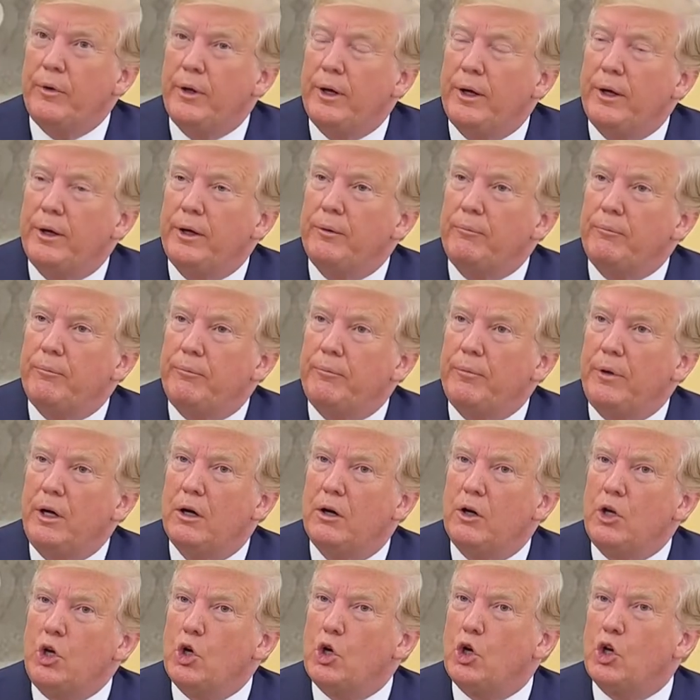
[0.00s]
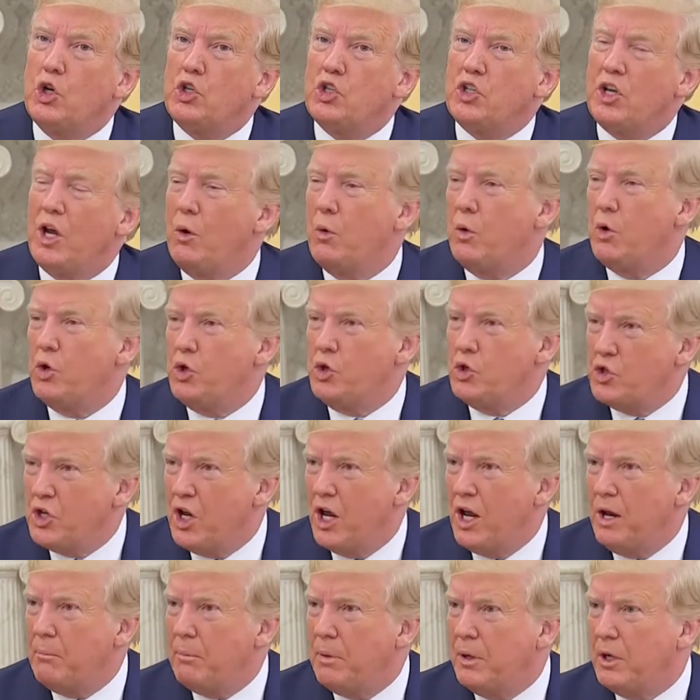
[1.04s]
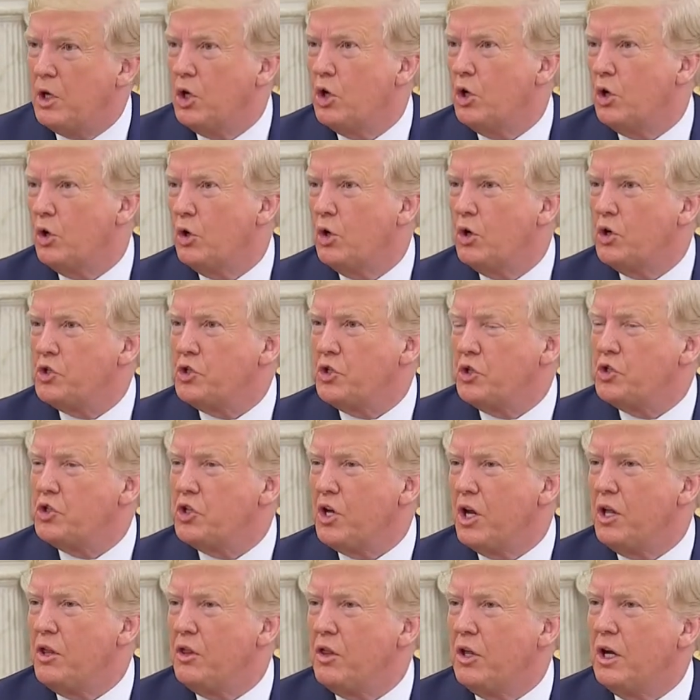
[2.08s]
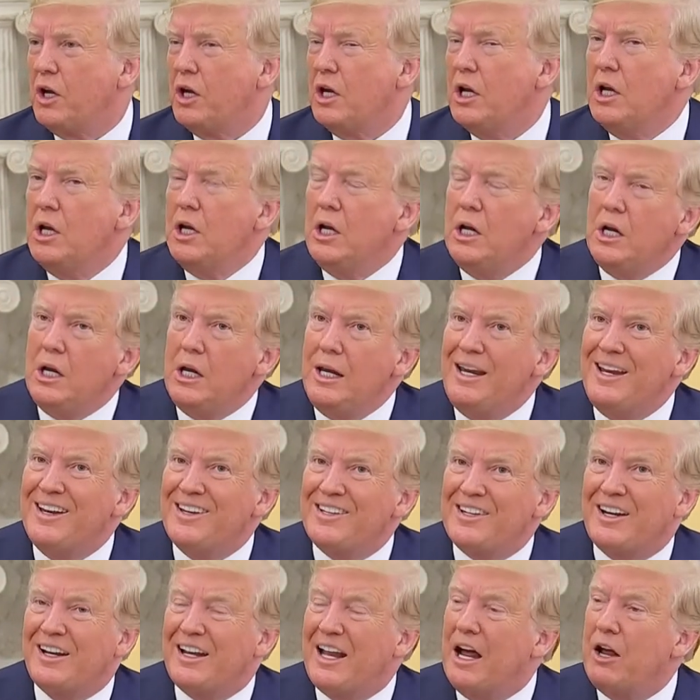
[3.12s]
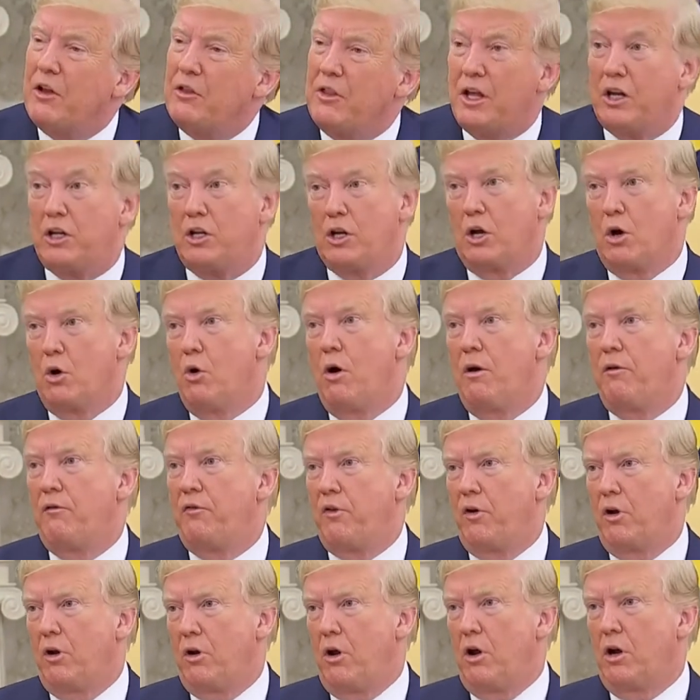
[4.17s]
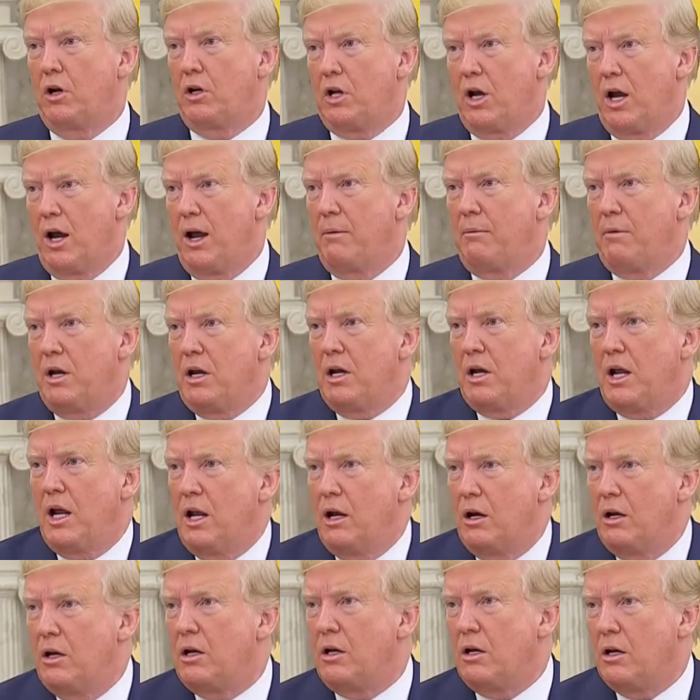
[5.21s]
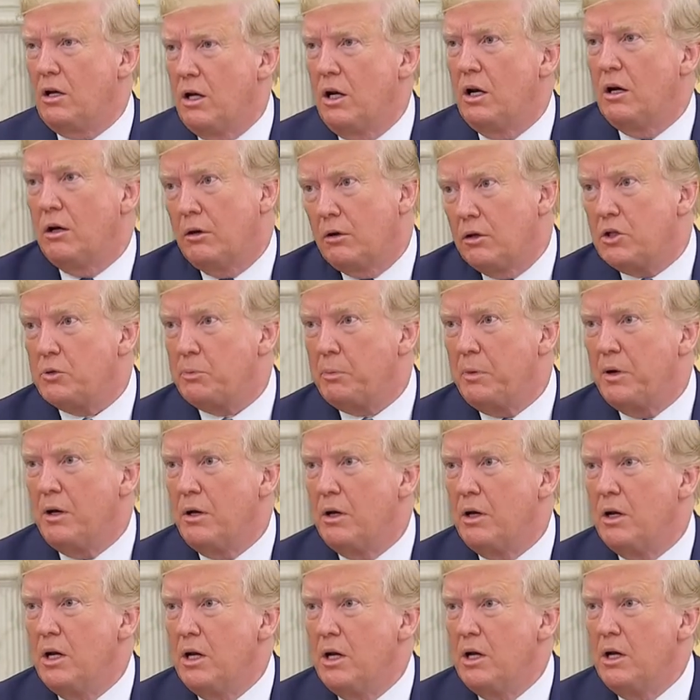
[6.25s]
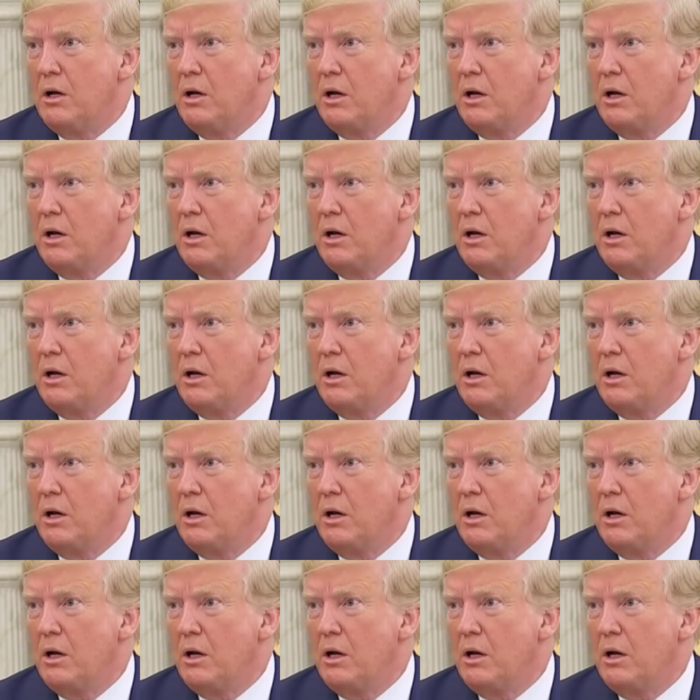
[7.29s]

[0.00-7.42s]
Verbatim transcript: um, you know, you could say what you said, but you could also say that he has allowed that to go on for a long time, and, and you know, it's been,